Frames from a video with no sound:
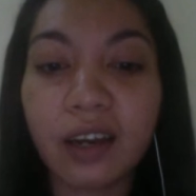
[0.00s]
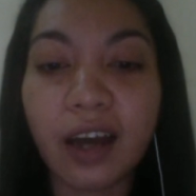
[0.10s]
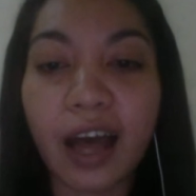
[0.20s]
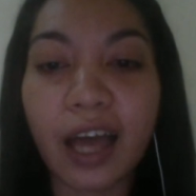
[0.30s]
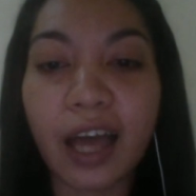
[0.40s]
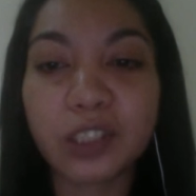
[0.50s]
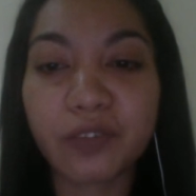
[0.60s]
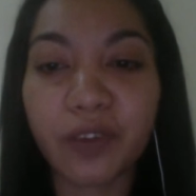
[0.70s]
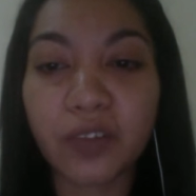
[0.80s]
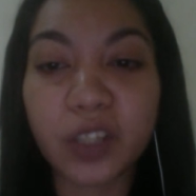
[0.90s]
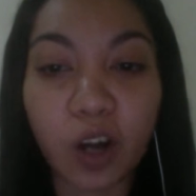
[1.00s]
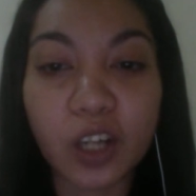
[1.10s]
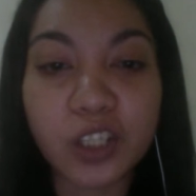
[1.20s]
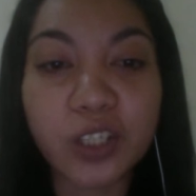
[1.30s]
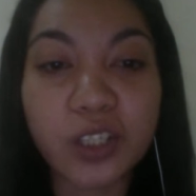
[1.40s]
I was very
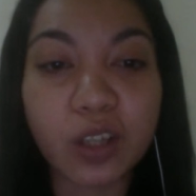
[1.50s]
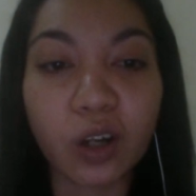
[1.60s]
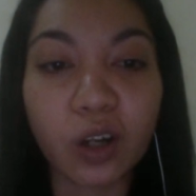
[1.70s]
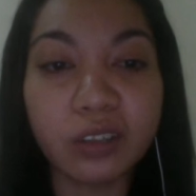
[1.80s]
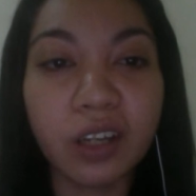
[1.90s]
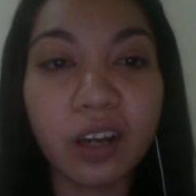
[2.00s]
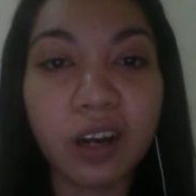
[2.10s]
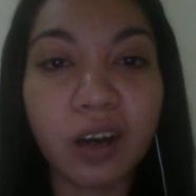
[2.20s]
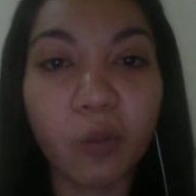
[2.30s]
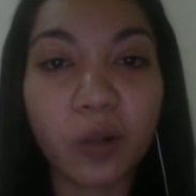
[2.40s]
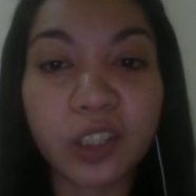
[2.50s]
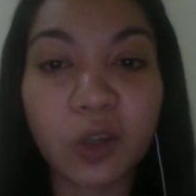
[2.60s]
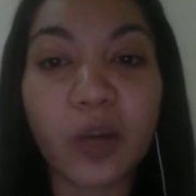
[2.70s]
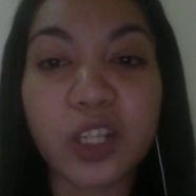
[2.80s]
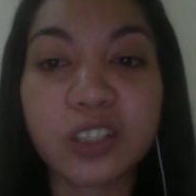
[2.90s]
cautious on what the
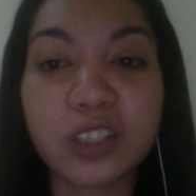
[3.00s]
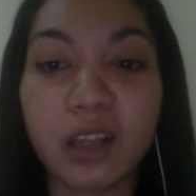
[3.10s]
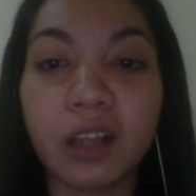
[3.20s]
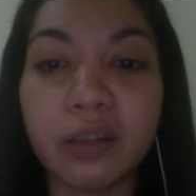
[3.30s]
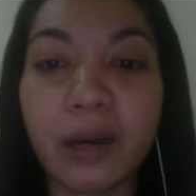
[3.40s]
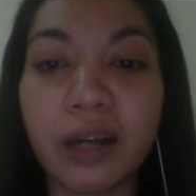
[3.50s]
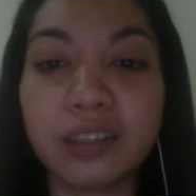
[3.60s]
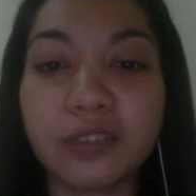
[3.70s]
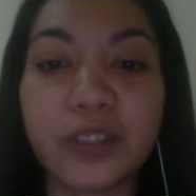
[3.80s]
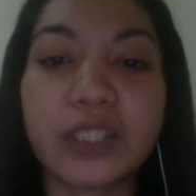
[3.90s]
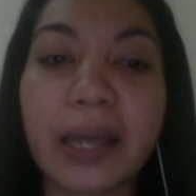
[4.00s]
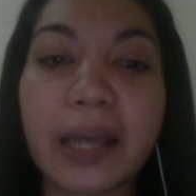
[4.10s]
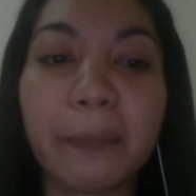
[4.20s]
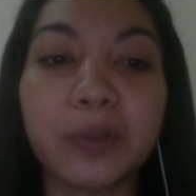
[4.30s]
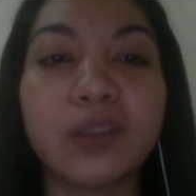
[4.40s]
question is all about. For
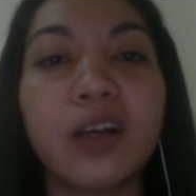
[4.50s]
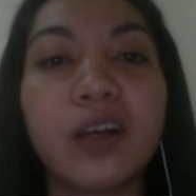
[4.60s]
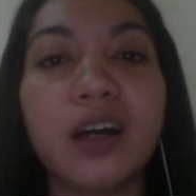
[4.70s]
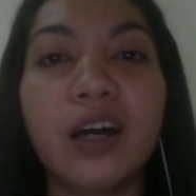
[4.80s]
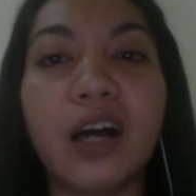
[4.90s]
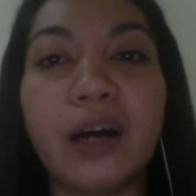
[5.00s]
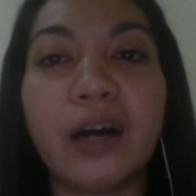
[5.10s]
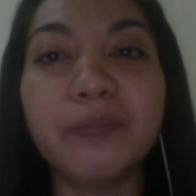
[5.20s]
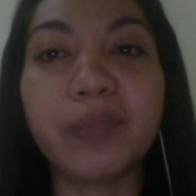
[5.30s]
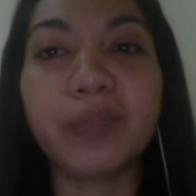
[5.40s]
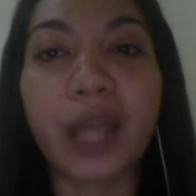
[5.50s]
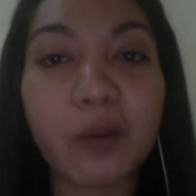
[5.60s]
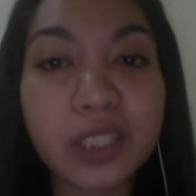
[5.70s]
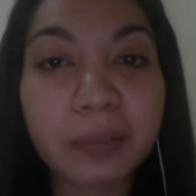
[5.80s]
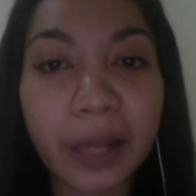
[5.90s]
example, I
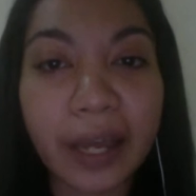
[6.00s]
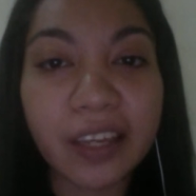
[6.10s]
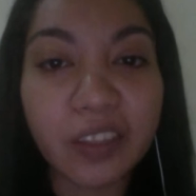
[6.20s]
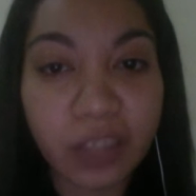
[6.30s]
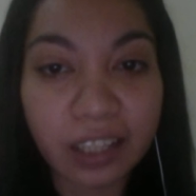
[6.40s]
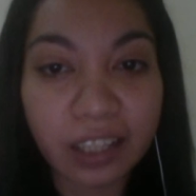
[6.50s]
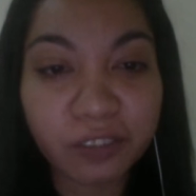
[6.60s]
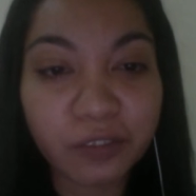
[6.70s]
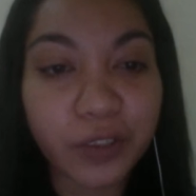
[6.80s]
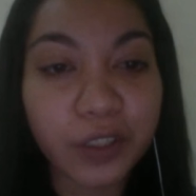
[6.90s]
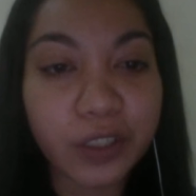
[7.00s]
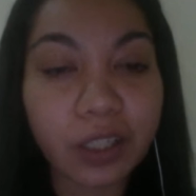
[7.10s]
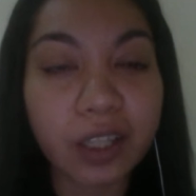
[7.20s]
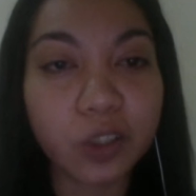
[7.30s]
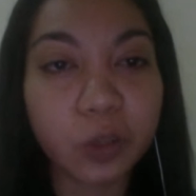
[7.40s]
was applying then for
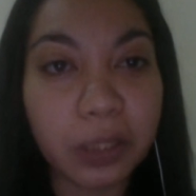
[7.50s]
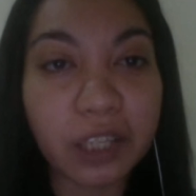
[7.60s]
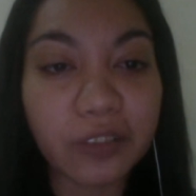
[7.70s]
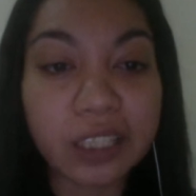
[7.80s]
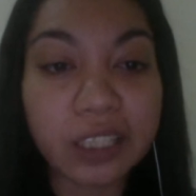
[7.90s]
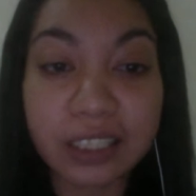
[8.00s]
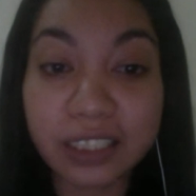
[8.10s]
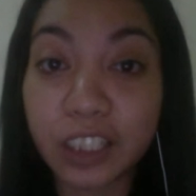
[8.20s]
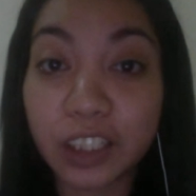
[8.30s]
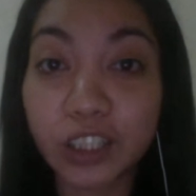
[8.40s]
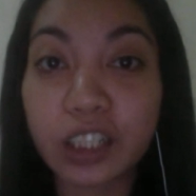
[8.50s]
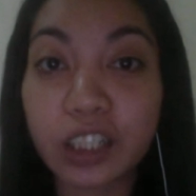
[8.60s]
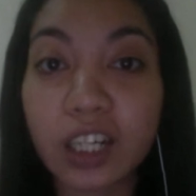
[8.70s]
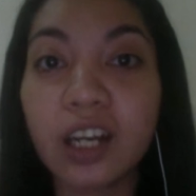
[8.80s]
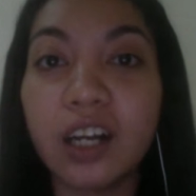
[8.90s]
to be a
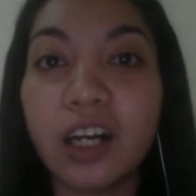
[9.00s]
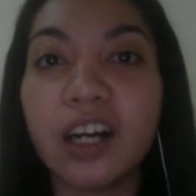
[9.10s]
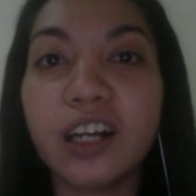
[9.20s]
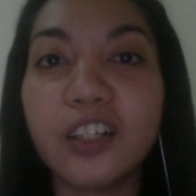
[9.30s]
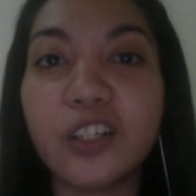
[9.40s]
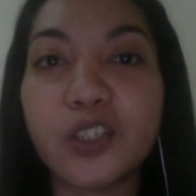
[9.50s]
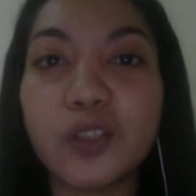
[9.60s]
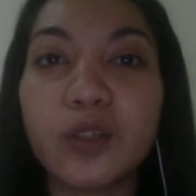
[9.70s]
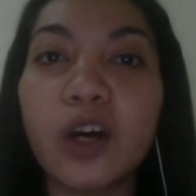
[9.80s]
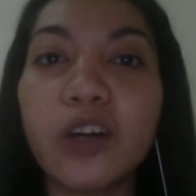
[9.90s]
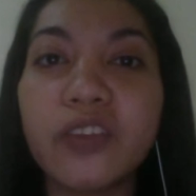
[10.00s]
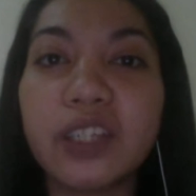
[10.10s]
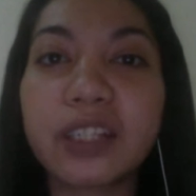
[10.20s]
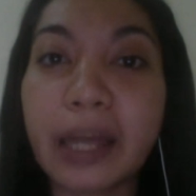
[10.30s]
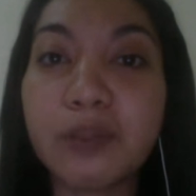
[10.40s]
facilitator uh, on
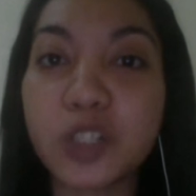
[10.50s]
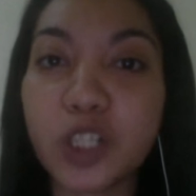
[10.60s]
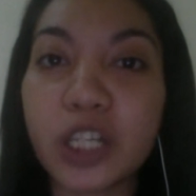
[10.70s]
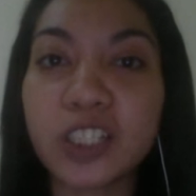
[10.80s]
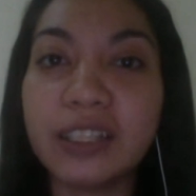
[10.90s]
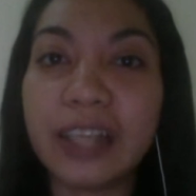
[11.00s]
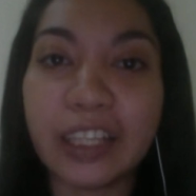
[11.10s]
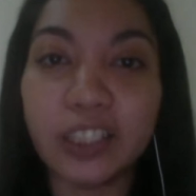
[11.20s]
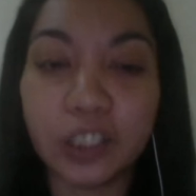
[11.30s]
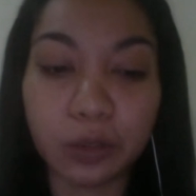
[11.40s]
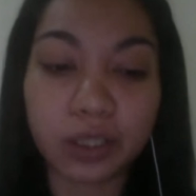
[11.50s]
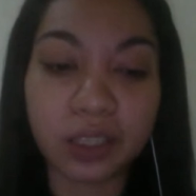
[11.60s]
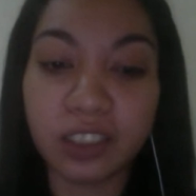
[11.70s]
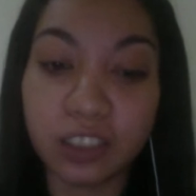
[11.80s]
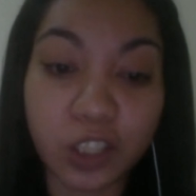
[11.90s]
the climate change and land use
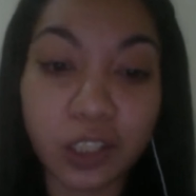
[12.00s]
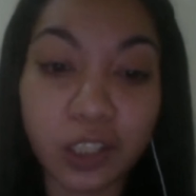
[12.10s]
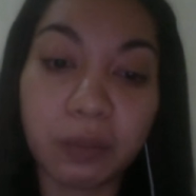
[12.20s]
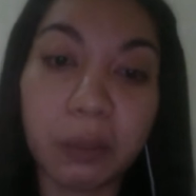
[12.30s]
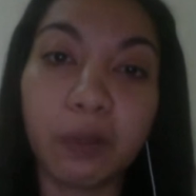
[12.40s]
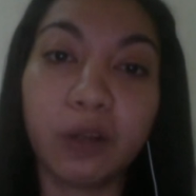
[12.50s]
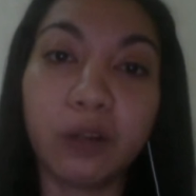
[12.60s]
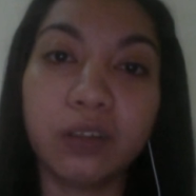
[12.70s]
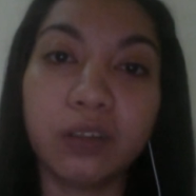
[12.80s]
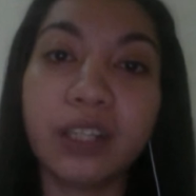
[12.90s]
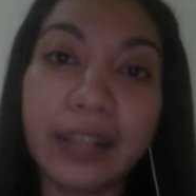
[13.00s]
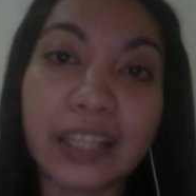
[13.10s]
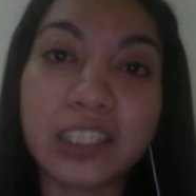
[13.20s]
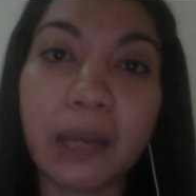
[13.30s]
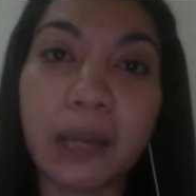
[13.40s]
and indigenous people
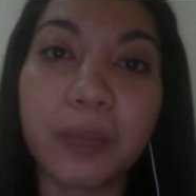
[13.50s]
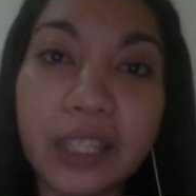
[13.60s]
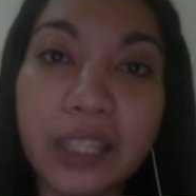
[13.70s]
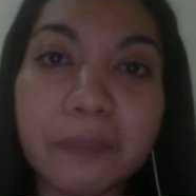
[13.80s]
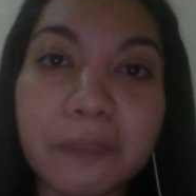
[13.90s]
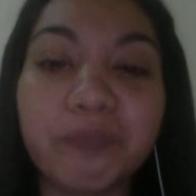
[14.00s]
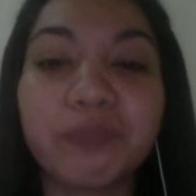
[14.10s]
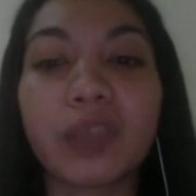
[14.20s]
landscape theme.